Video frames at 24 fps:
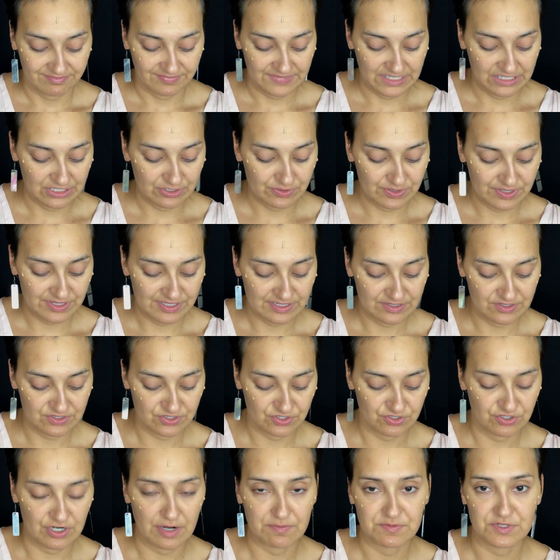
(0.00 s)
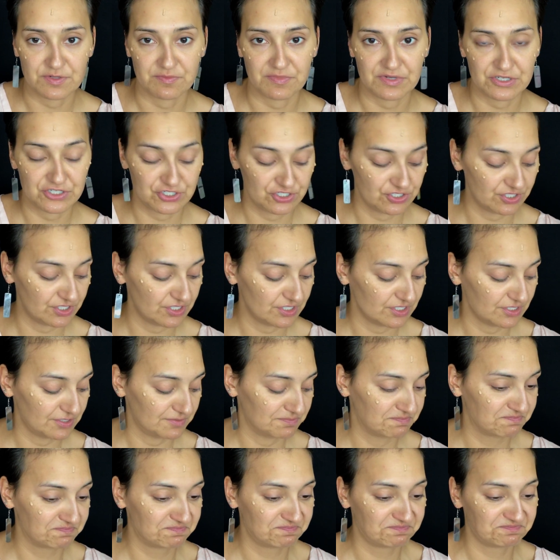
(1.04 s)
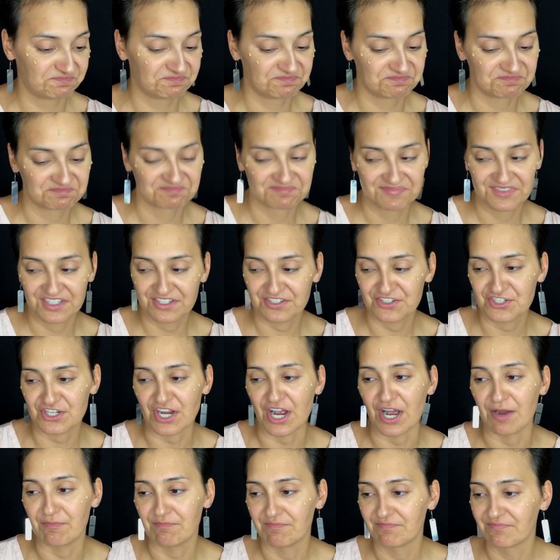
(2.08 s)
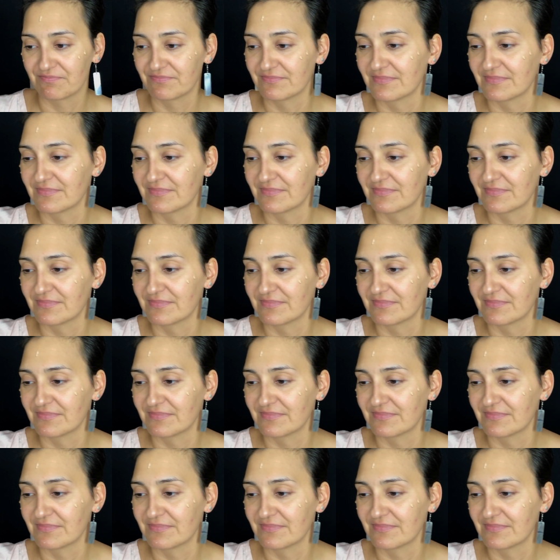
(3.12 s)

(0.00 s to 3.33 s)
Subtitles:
You know what? That just dropped on my shirt. Good job.